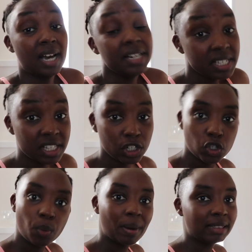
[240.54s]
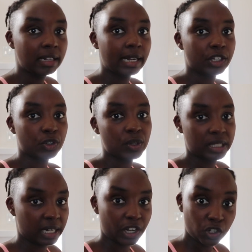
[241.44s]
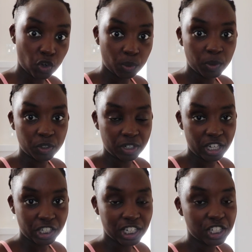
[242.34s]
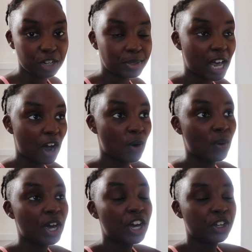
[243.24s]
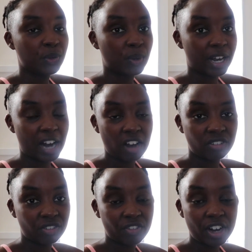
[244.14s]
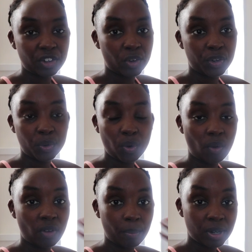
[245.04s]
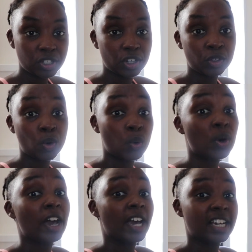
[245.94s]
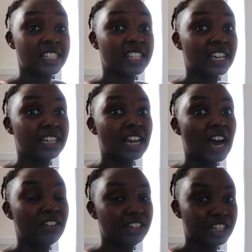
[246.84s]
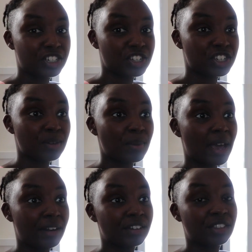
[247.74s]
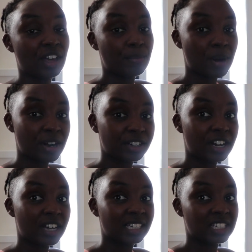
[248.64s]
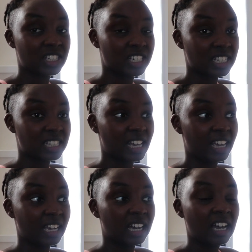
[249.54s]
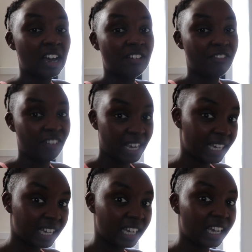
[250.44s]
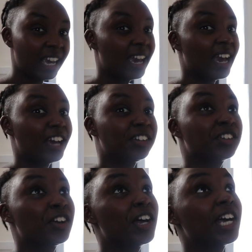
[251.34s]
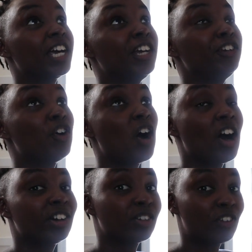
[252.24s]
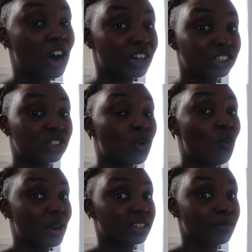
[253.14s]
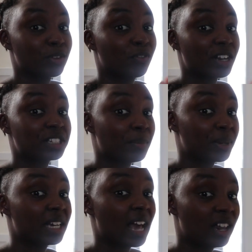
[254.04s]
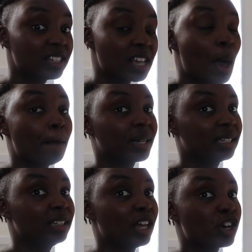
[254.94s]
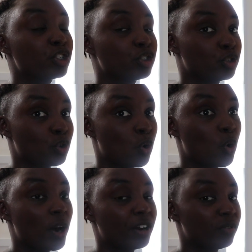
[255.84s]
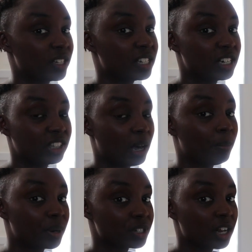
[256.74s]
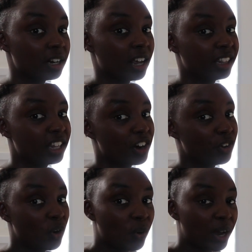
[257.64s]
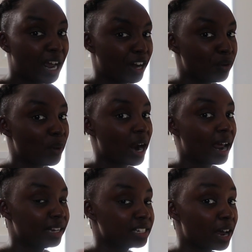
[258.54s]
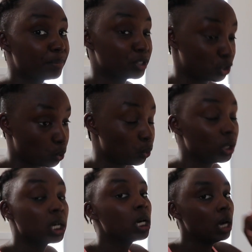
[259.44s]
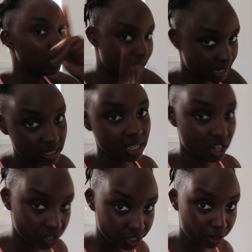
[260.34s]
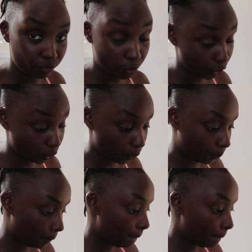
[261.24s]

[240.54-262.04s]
I just think so. But then like, you know, it's like normal relationships, how you can have a friend or you know of a person who is in a relationship and their partner is just like flaky and in your heart of hearts you want them to find somebody else but then they're so invested in that person and they're not going anywhere anytime soon that's kierstan for you